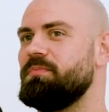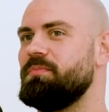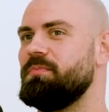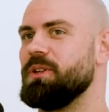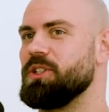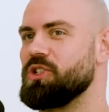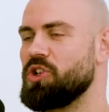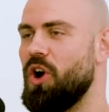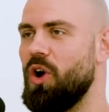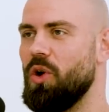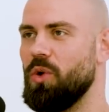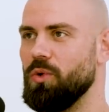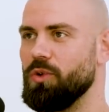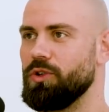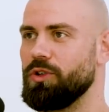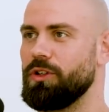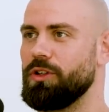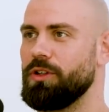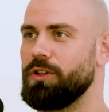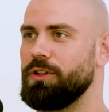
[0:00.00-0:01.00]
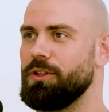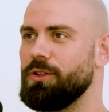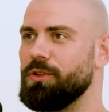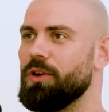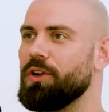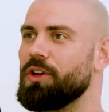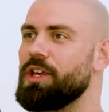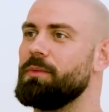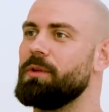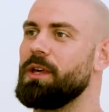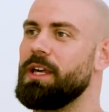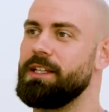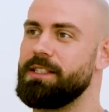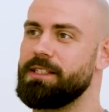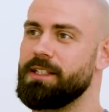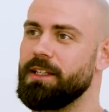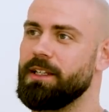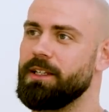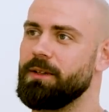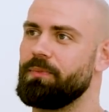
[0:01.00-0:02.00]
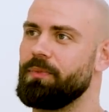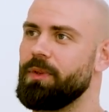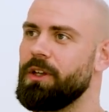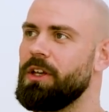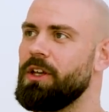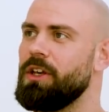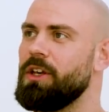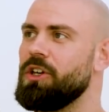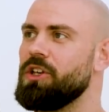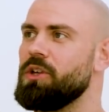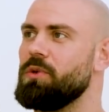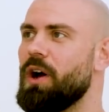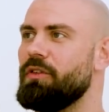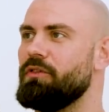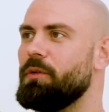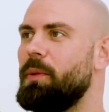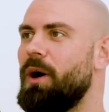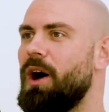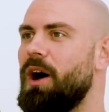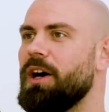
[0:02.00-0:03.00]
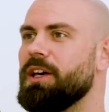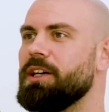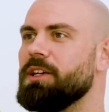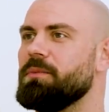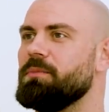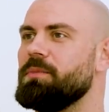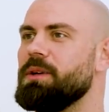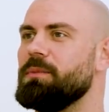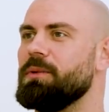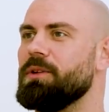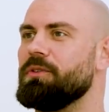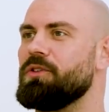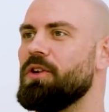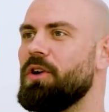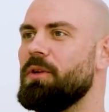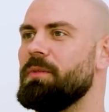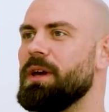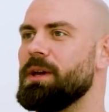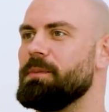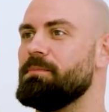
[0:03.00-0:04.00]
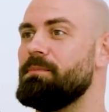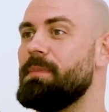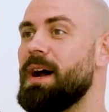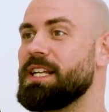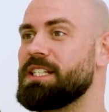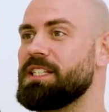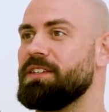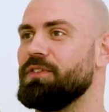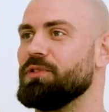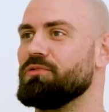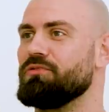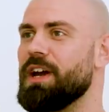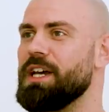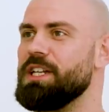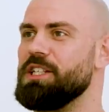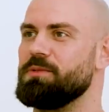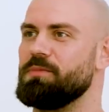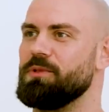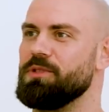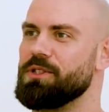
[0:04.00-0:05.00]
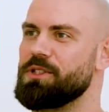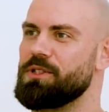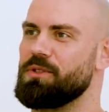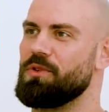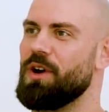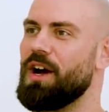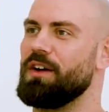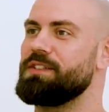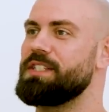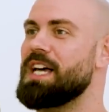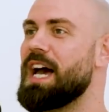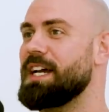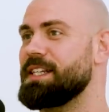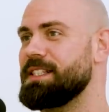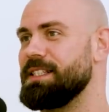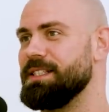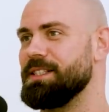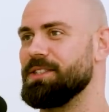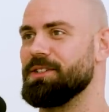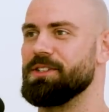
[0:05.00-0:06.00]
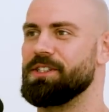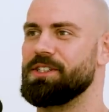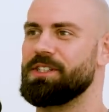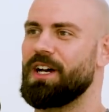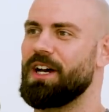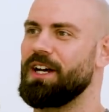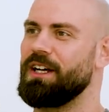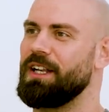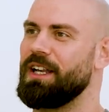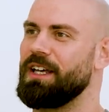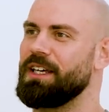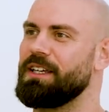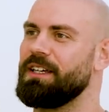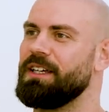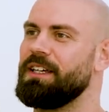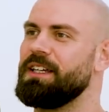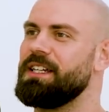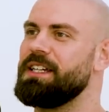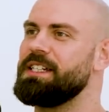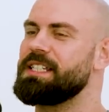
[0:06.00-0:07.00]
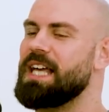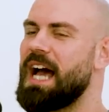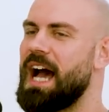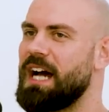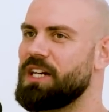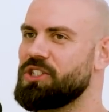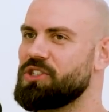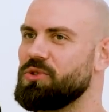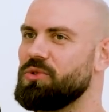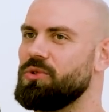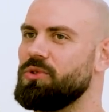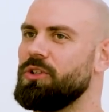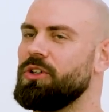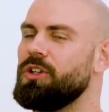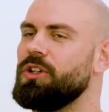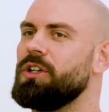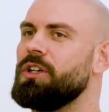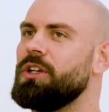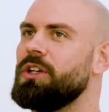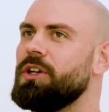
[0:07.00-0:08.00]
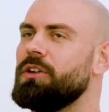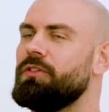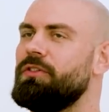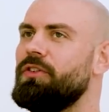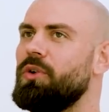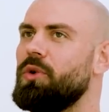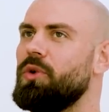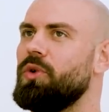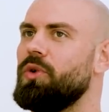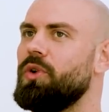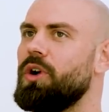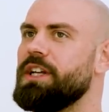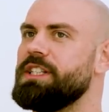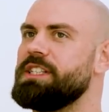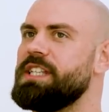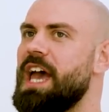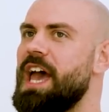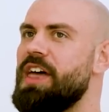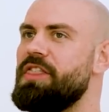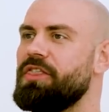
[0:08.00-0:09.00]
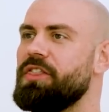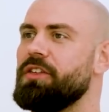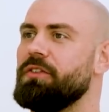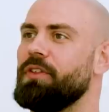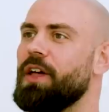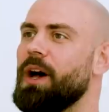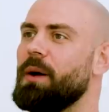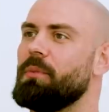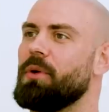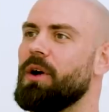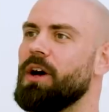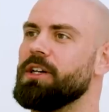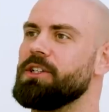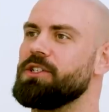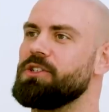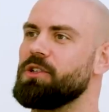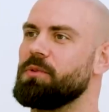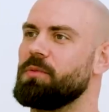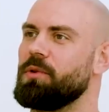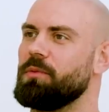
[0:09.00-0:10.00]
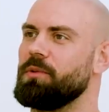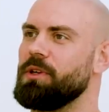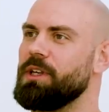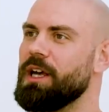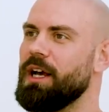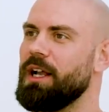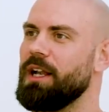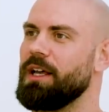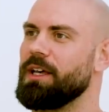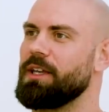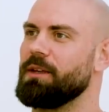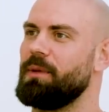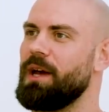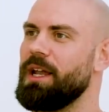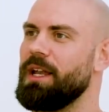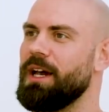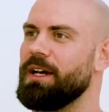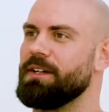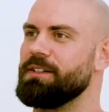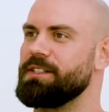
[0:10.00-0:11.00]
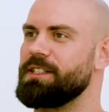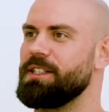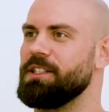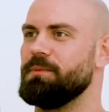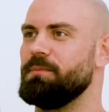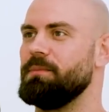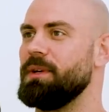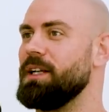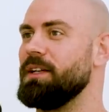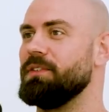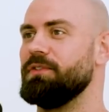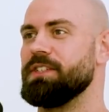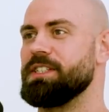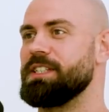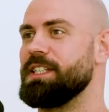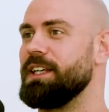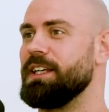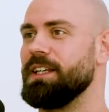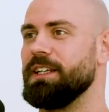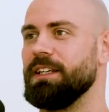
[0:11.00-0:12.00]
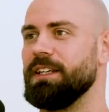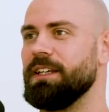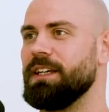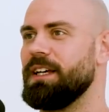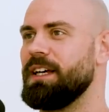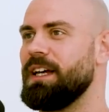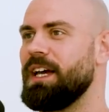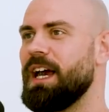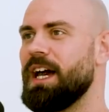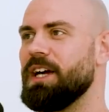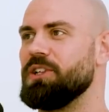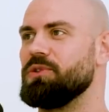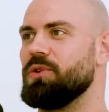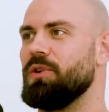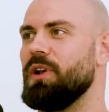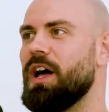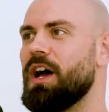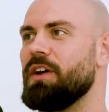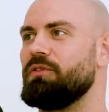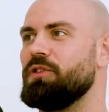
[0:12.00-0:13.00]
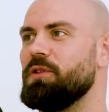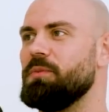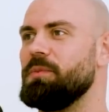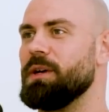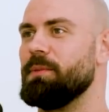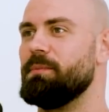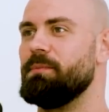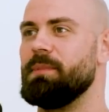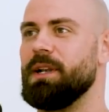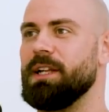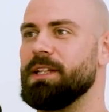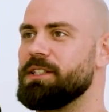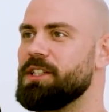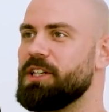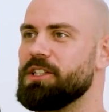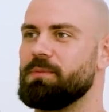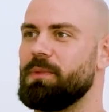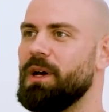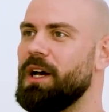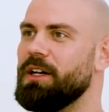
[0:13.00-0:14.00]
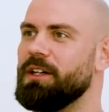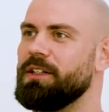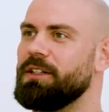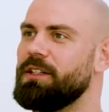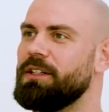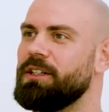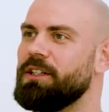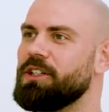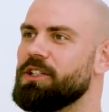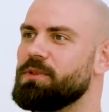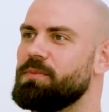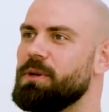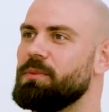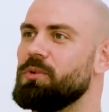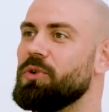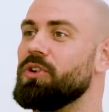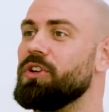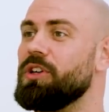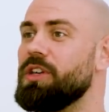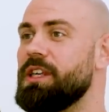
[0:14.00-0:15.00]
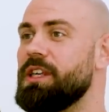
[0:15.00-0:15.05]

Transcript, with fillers: but it's cold. You got to keep heating it you have a party and people have got to make massive arrangements. You've got to have taxis on site. Like it's hassle. For a tenth of that price, you could probably get like a penthouse in the middle of a city, and your life would be a million times better If people could